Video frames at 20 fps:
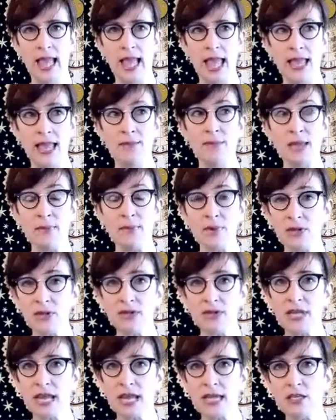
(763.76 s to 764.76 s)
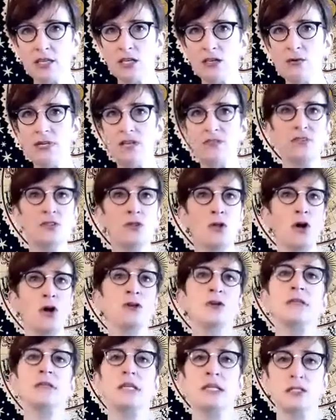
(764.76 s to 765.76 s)
And maybe it'll take you even longer
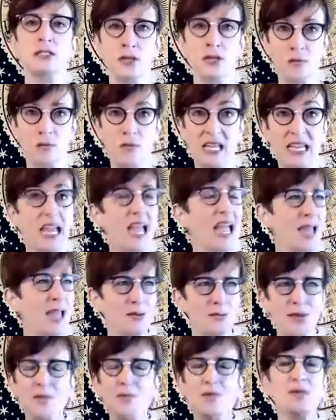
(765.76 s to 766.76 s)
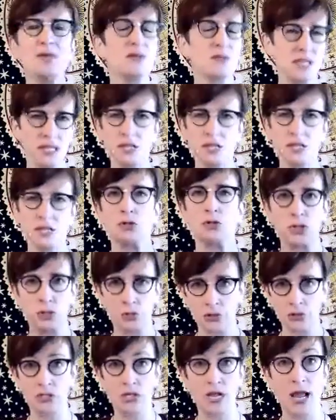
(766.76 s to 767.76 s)
than it took me. And maybe it'll take you a
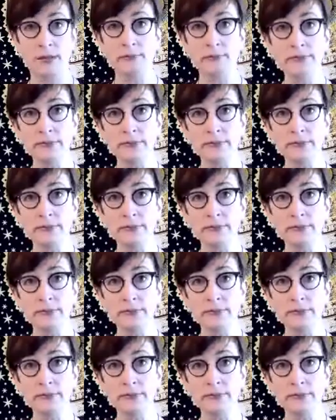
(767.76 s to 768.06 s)
shorter time.